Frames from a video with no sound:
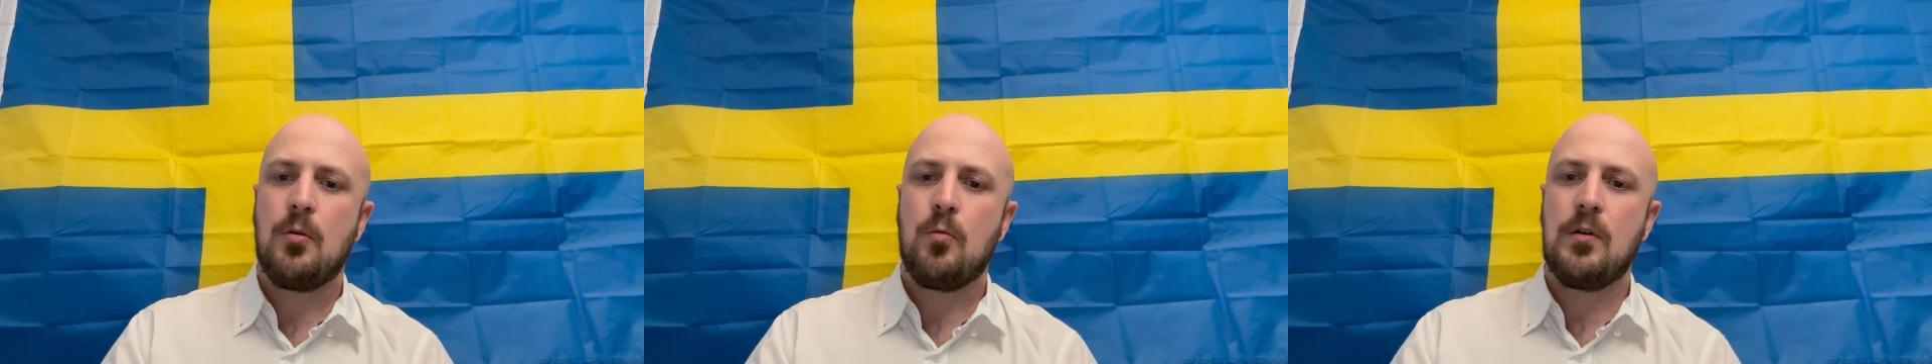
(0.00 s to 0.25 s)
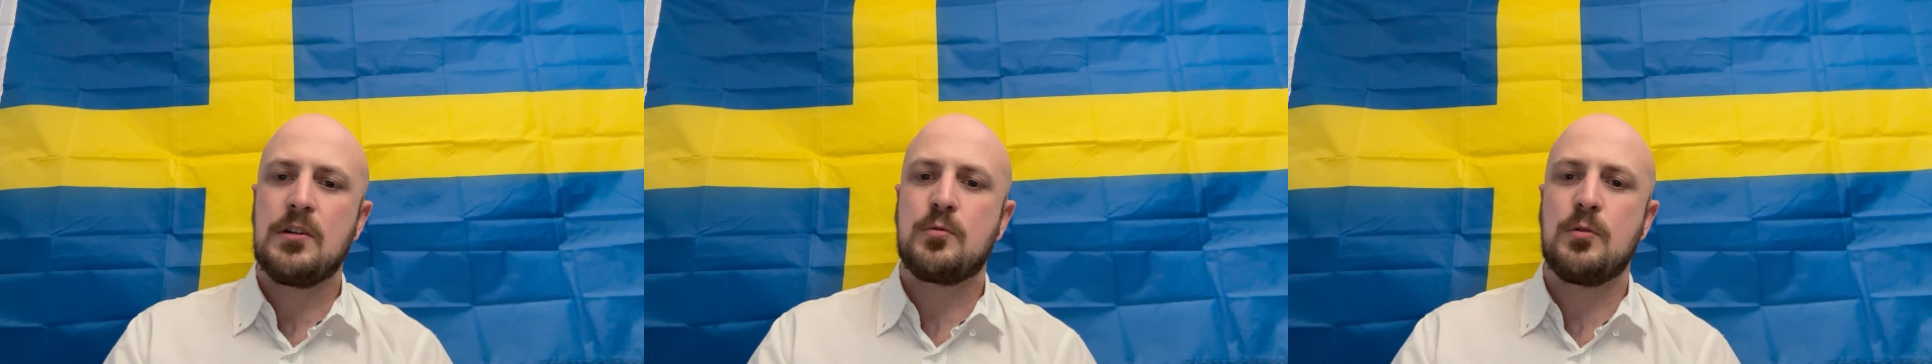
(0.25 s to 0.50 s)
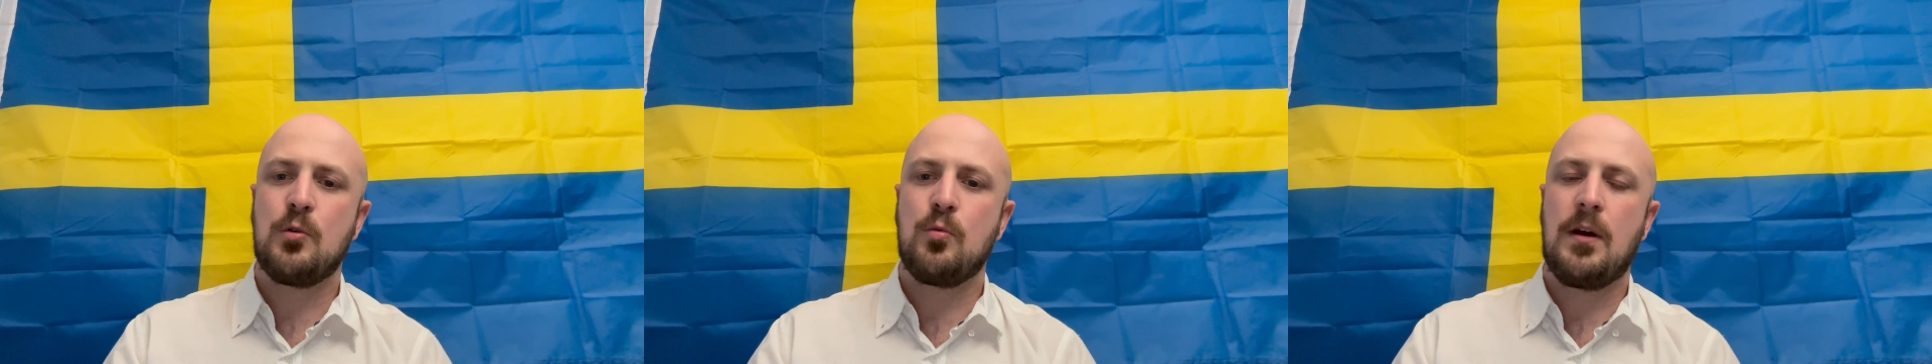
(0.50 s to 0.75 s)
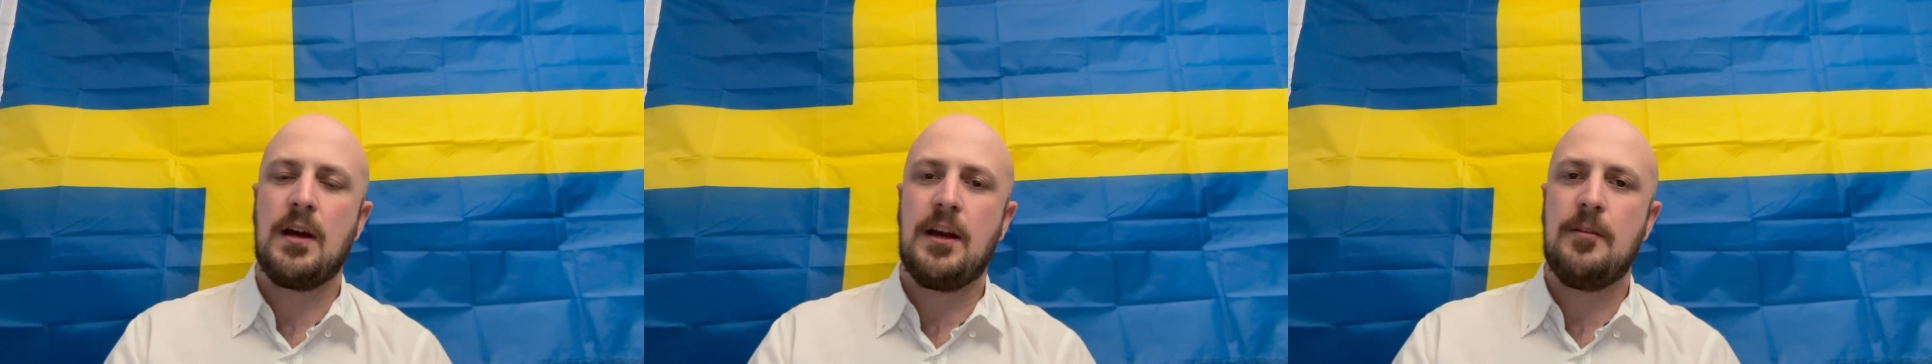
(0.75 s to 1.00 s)
which would
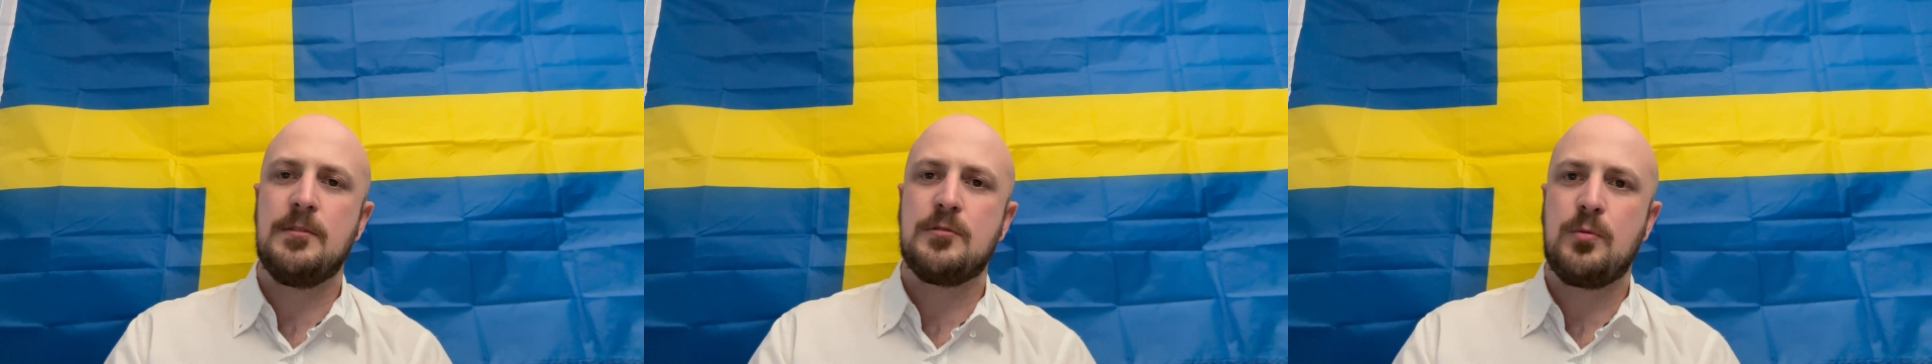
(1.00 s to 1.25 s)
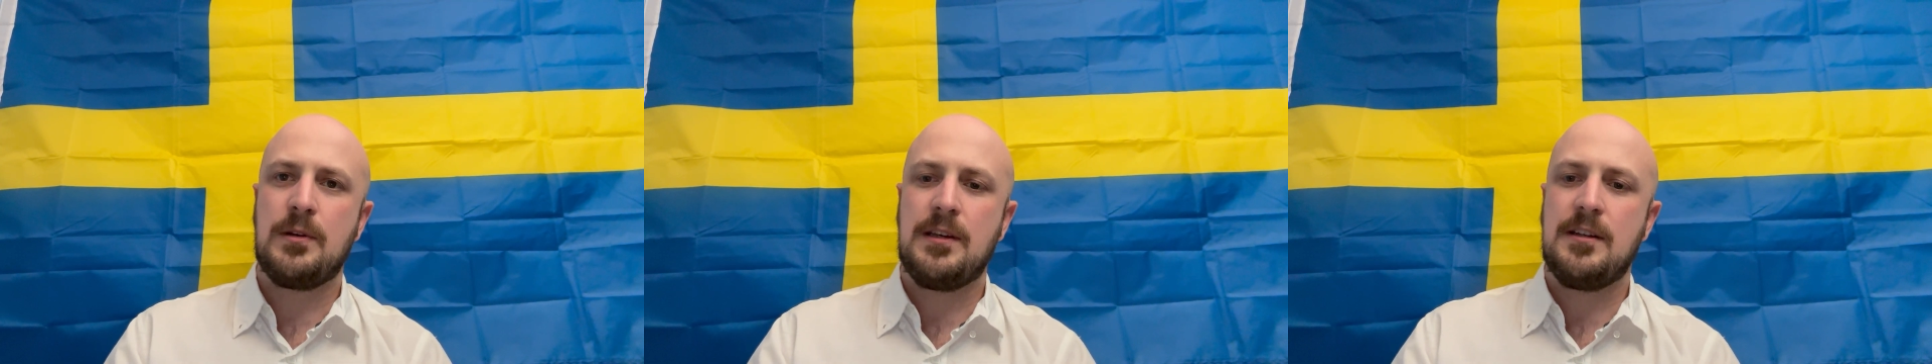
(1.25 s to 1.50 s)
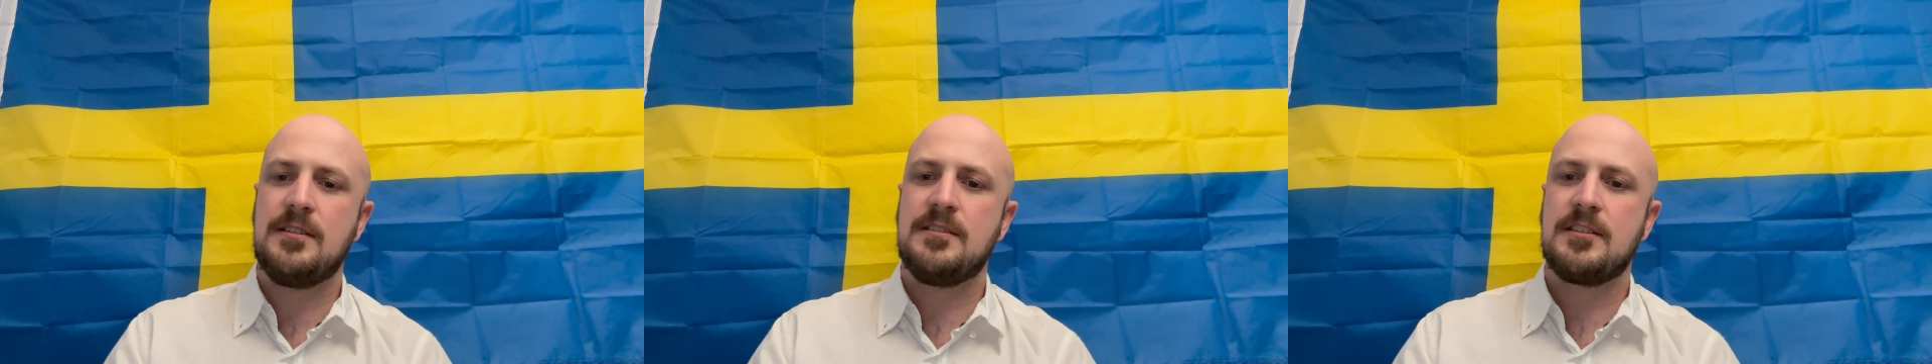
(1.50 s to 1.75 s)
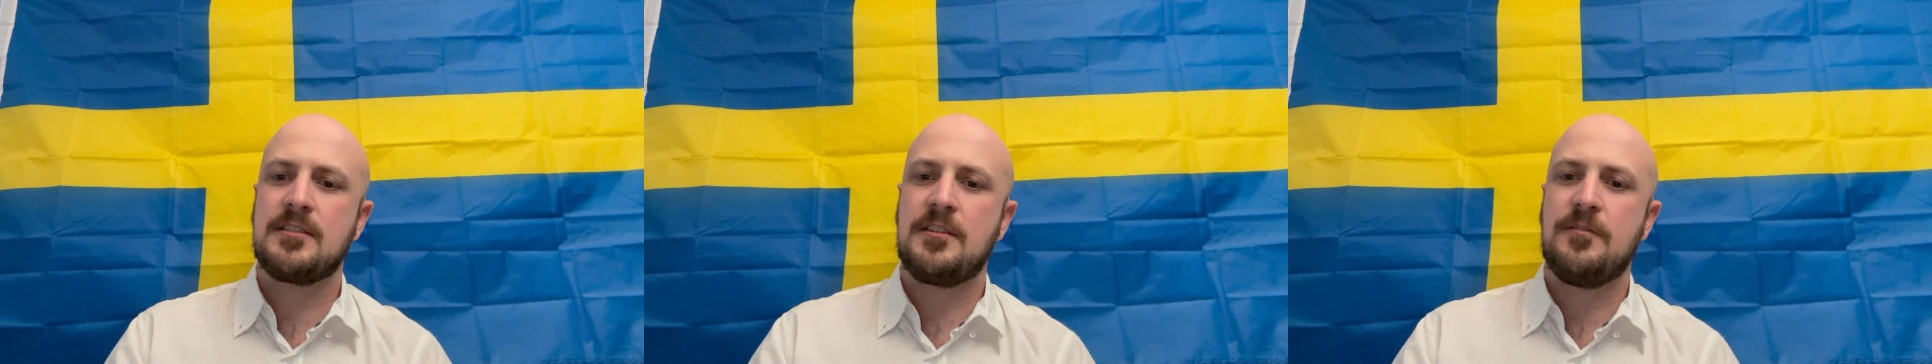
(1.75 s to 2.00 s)
arrive between
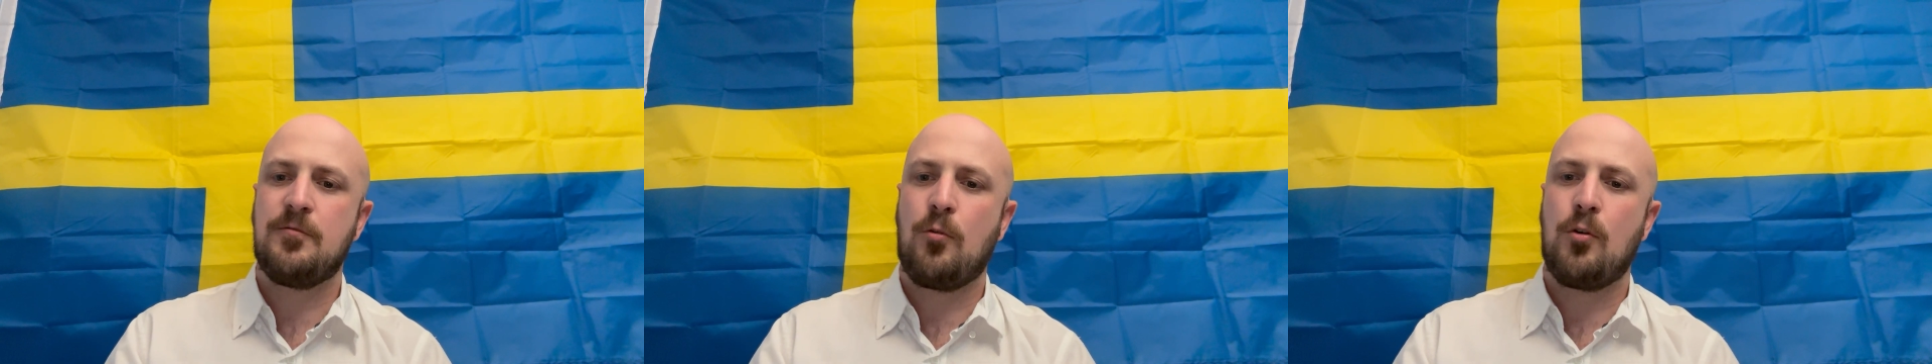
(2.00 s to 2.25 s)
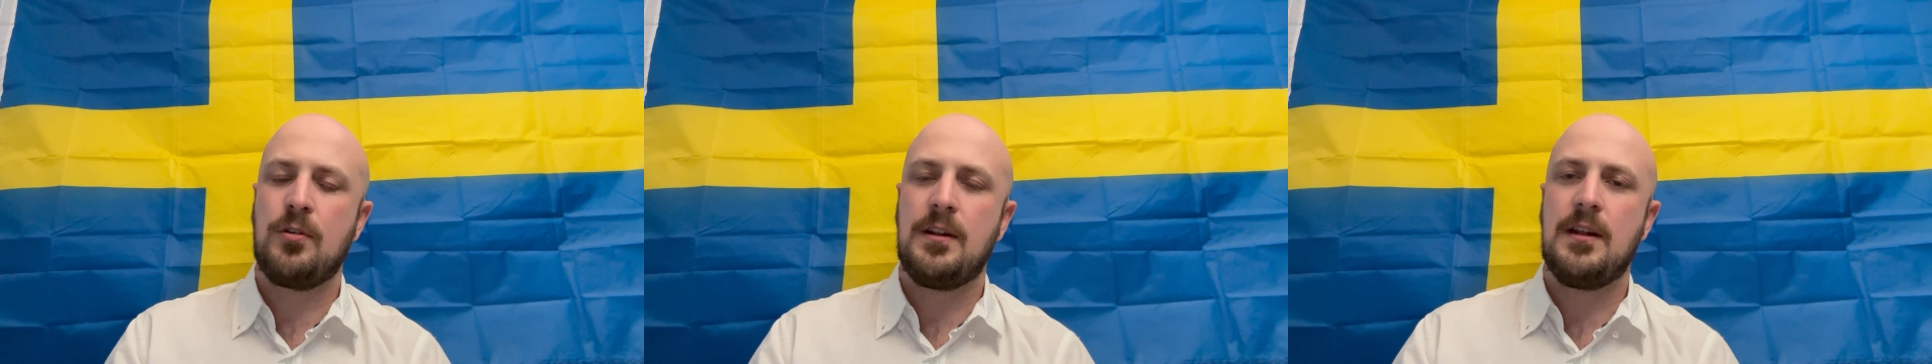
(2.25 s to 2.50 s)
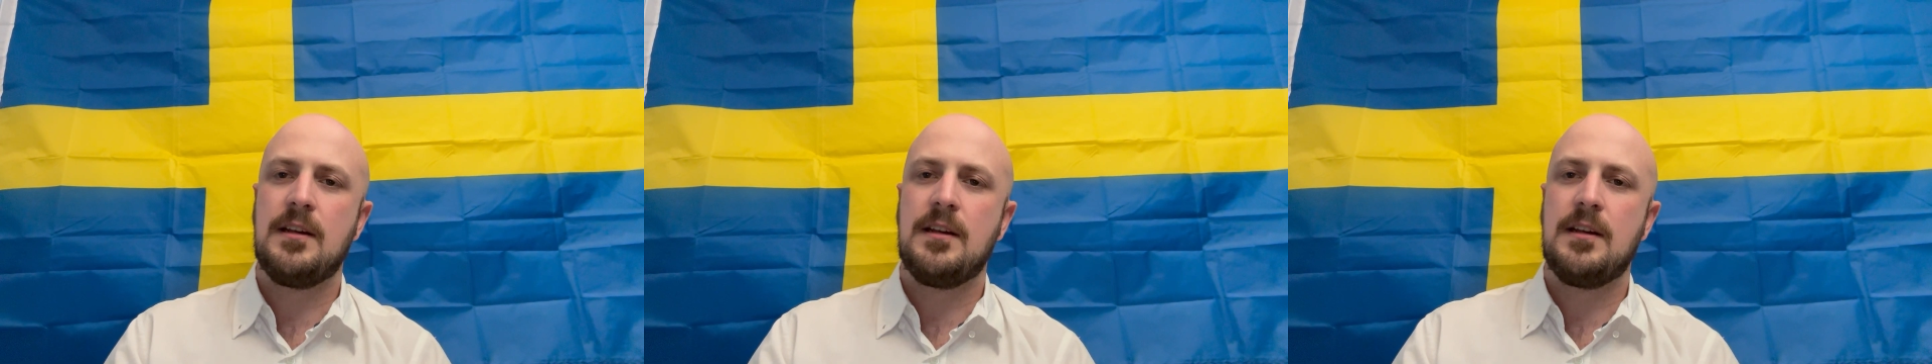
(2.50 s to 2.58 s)
1640